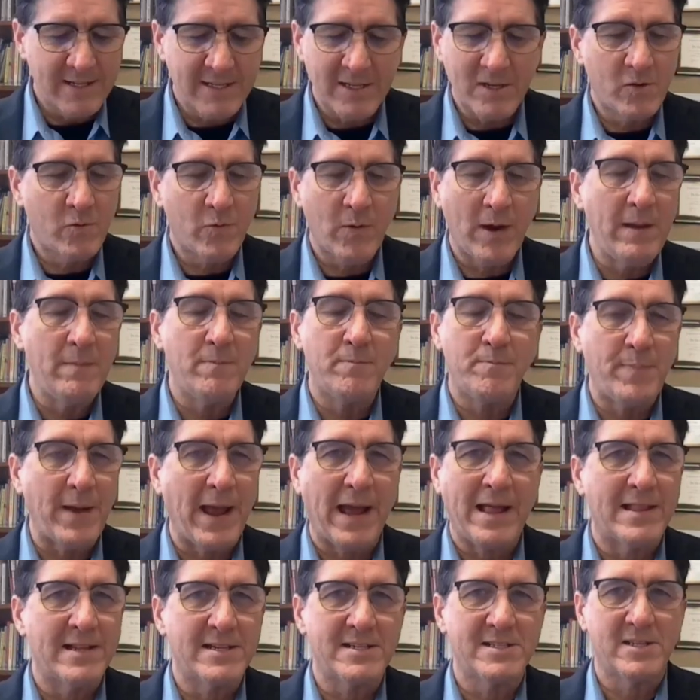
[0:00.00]
It's a great
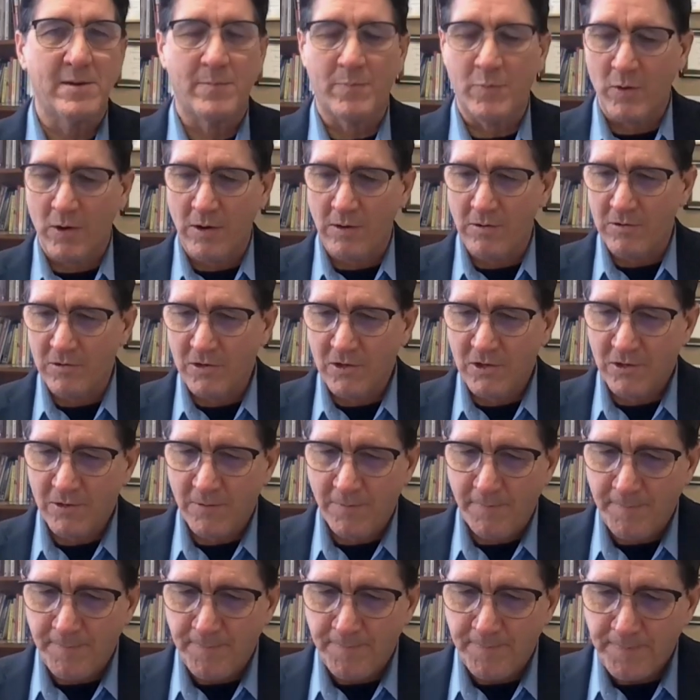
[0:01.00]
balanced approach.
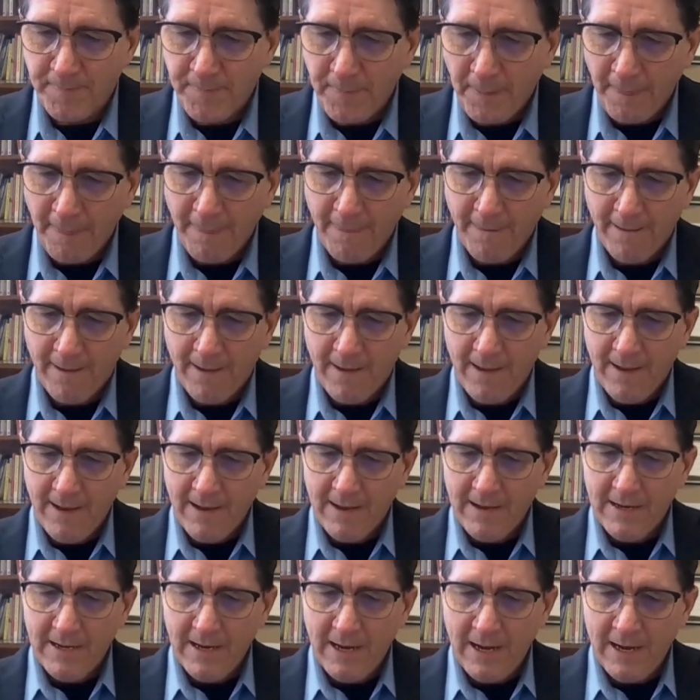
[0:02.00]

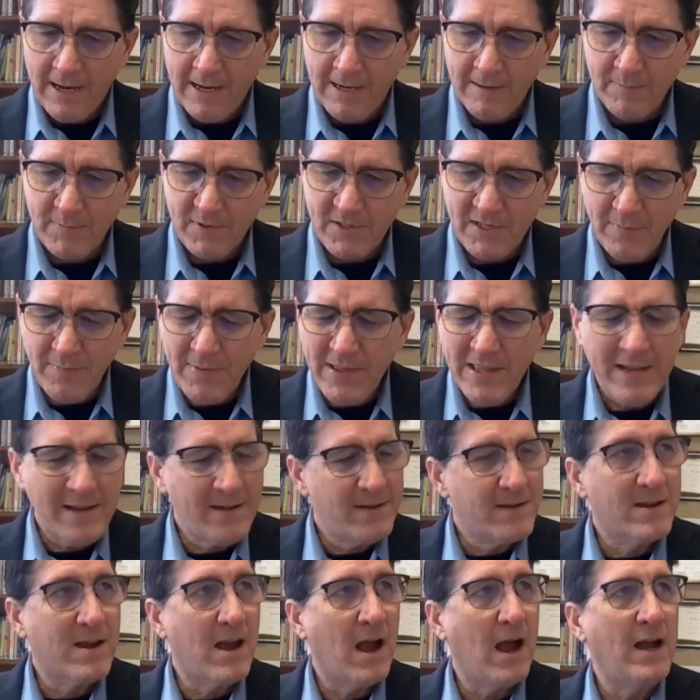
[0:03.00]
Some of
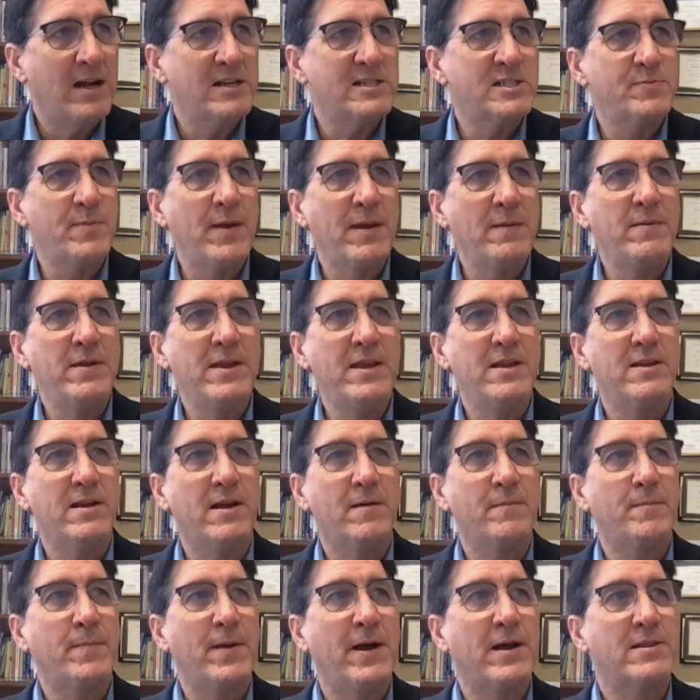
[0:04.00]
the cons maybe
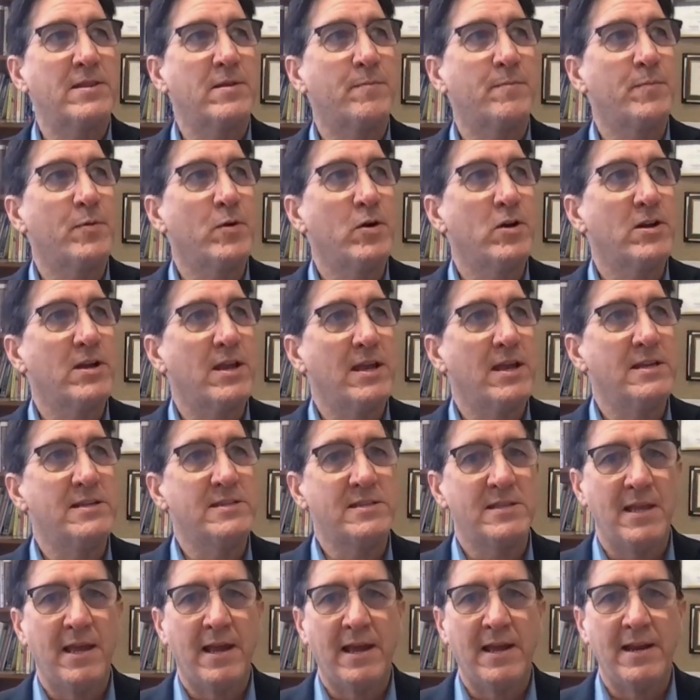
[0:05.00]
about the book
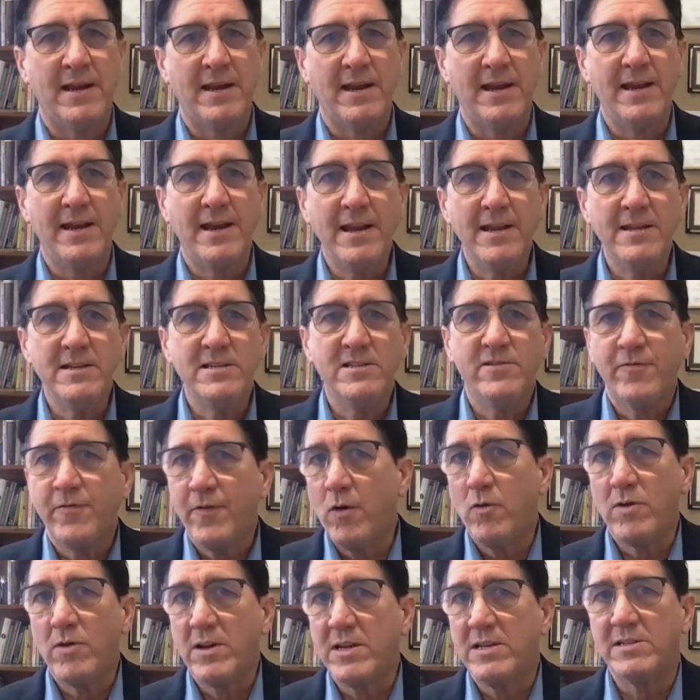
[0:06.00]
is that it is
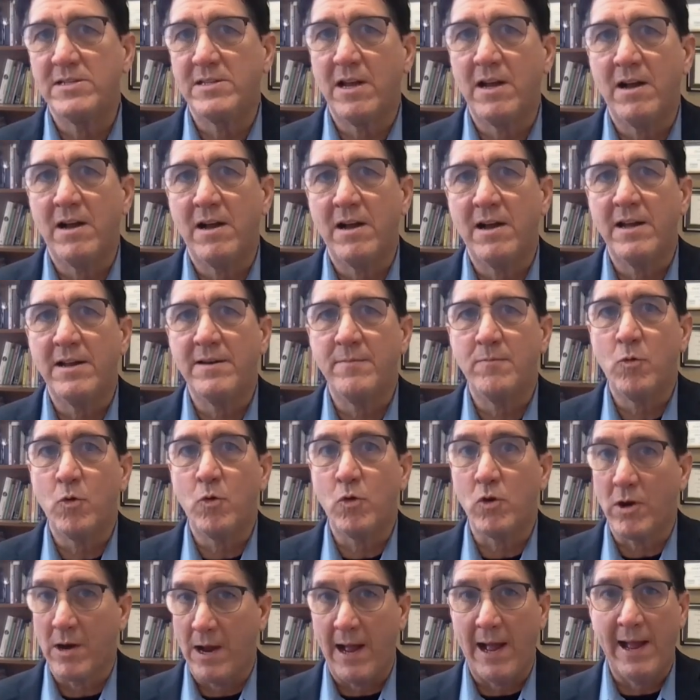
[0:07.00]
focused on
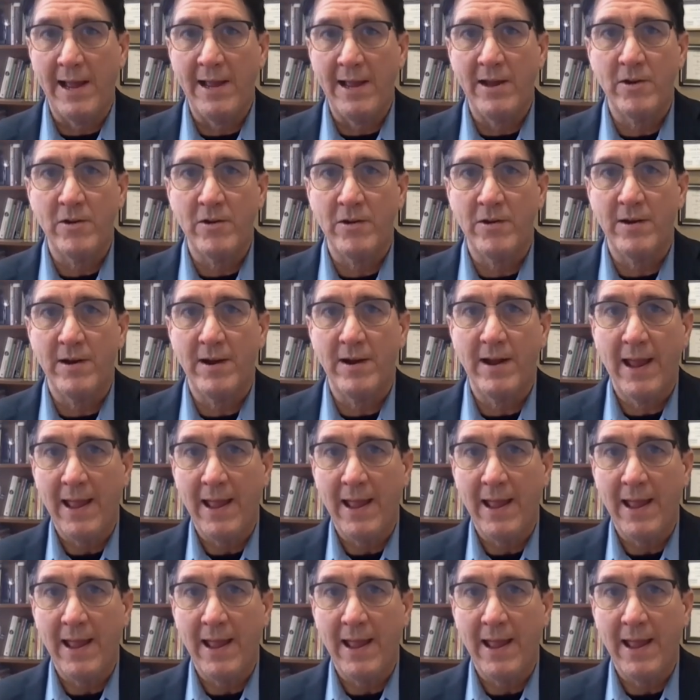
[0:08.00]
more higher